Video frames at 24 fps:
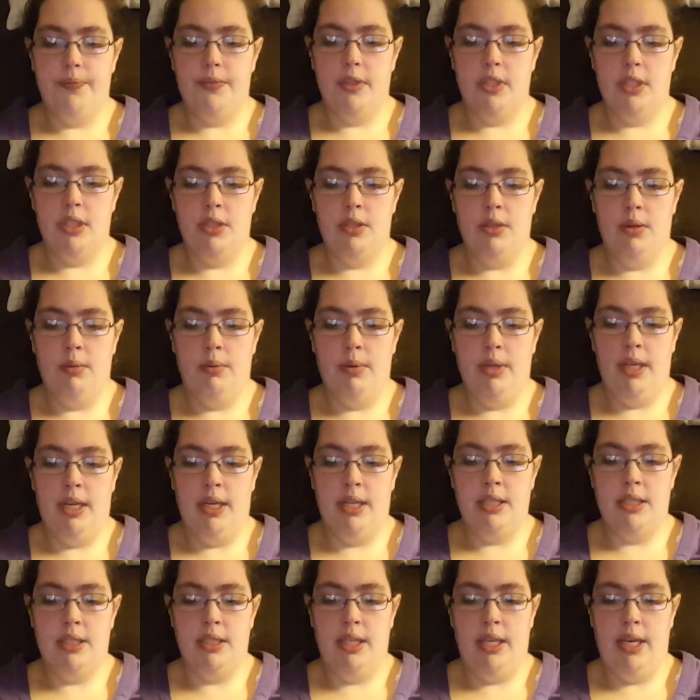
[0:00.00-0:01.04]
So we
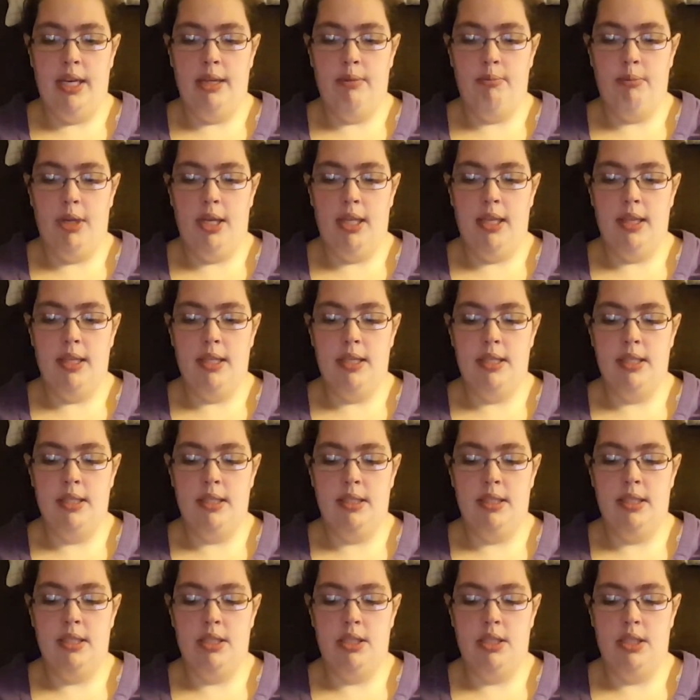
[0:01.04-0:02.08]
actually had made the
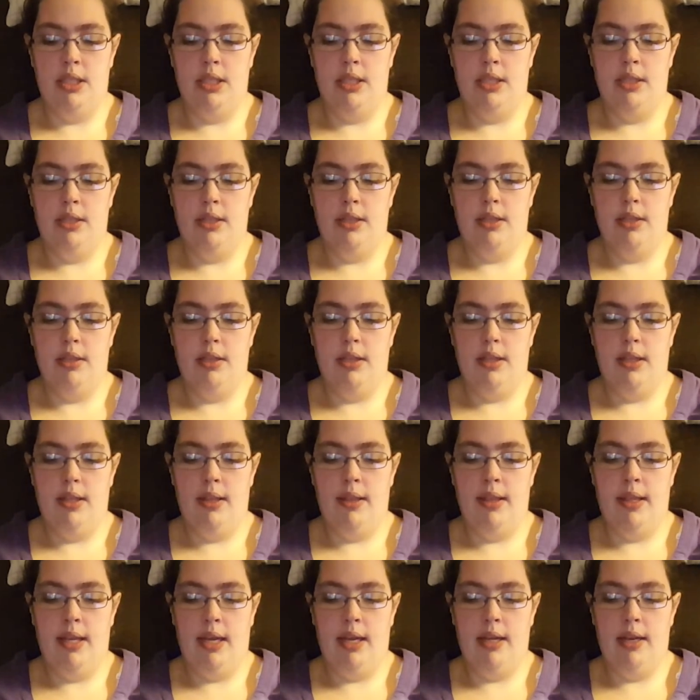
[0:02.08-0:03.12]
decision
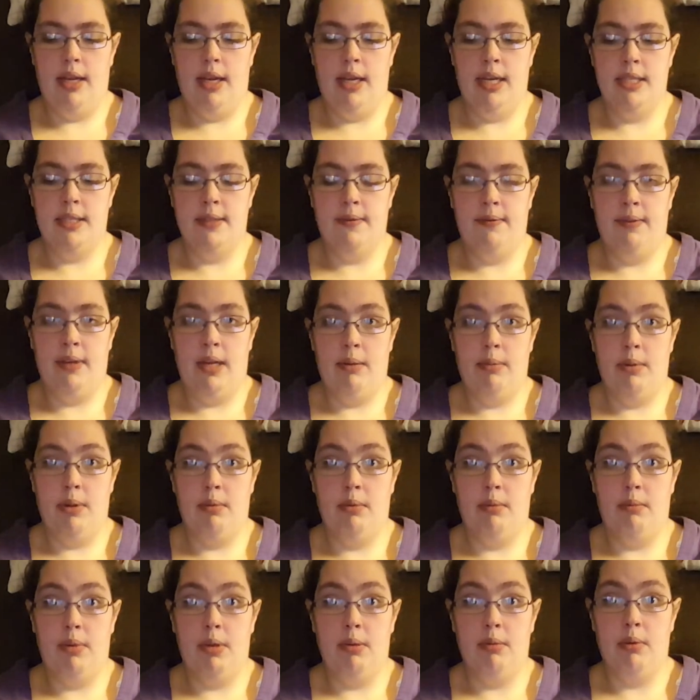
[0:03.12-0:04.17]
that as a family,
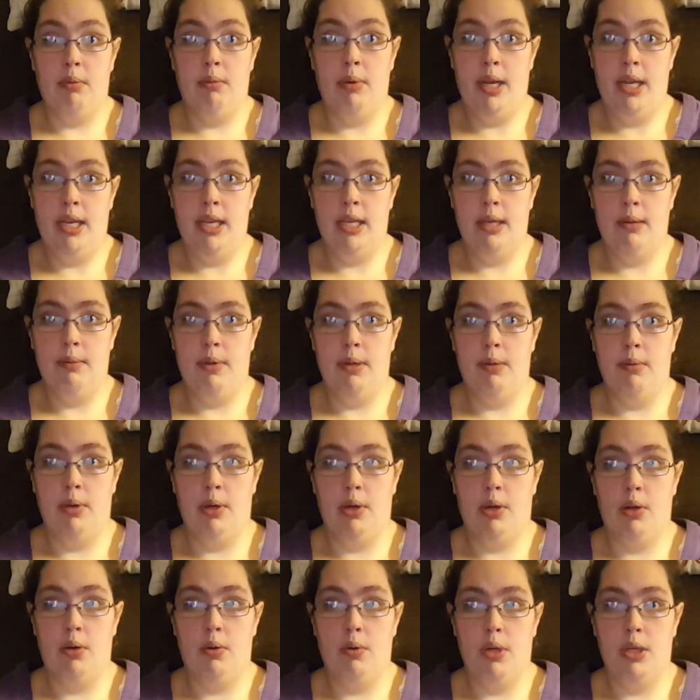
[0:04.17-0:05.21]
when we were ready, we were
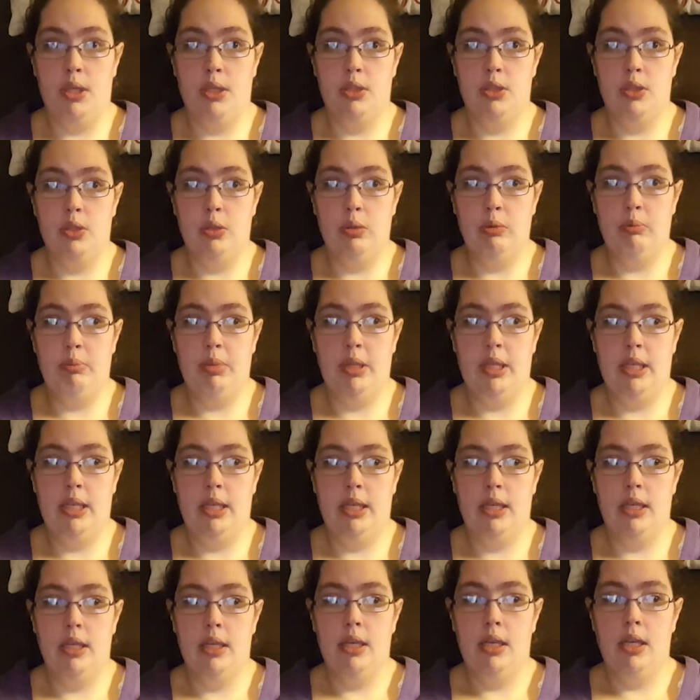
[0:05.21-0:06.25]
going to
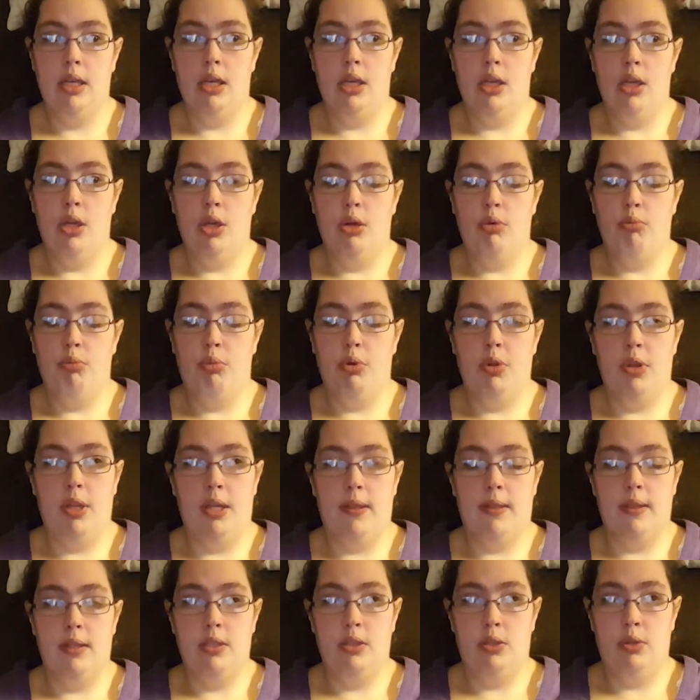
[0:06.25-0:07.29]
be pulling
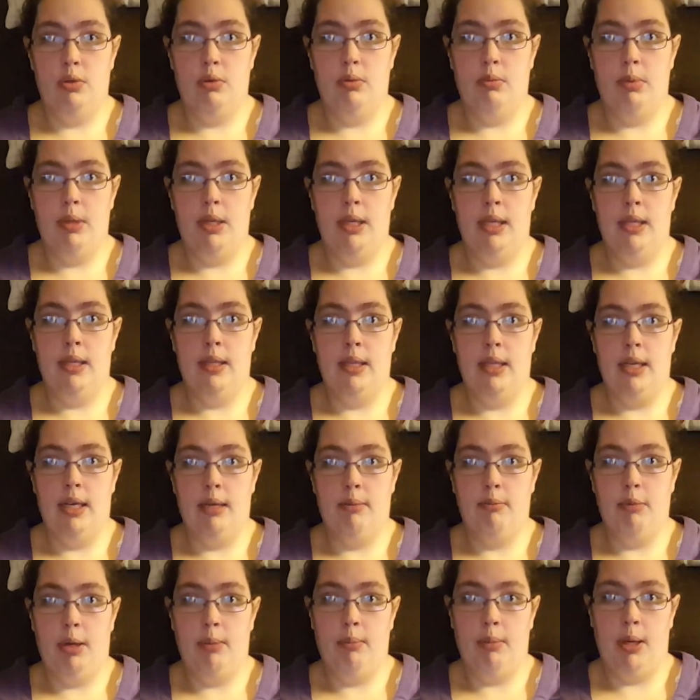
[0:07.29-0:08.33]
the tube and letting
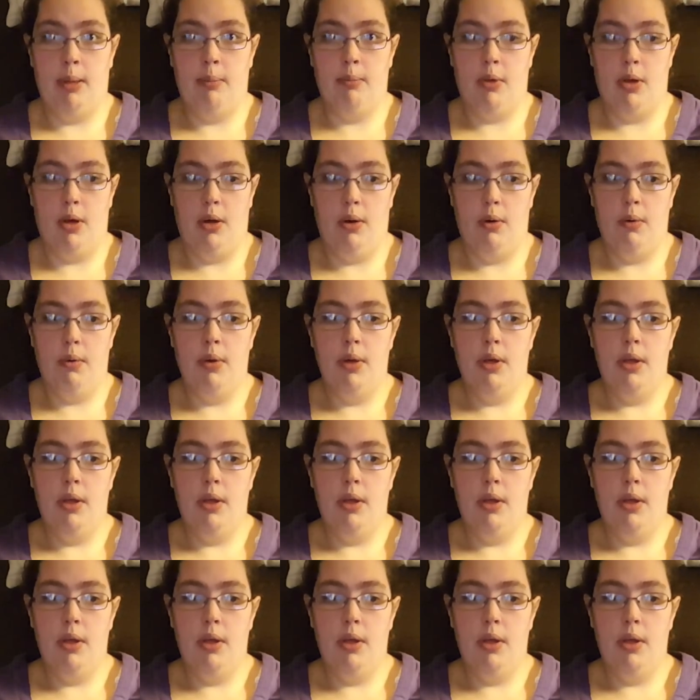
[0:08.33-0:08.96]
my mom go.